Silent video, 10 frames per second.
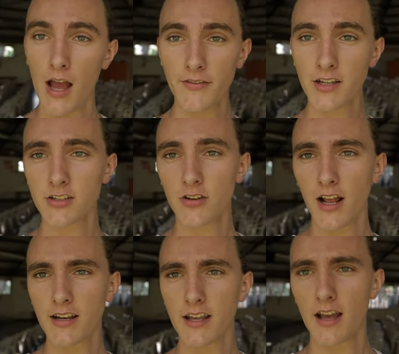I think it's a
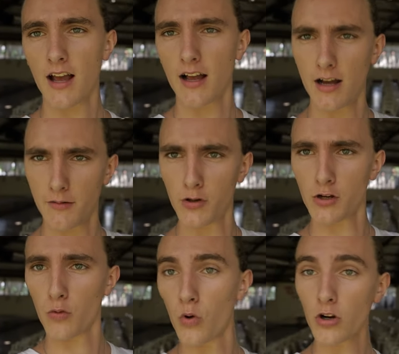great idea. Um,
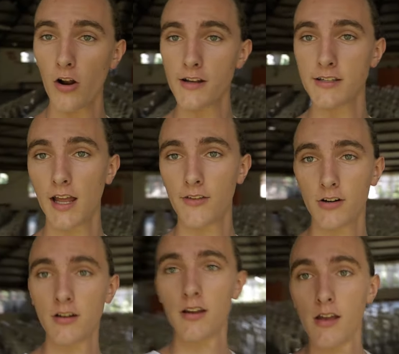we work on it together.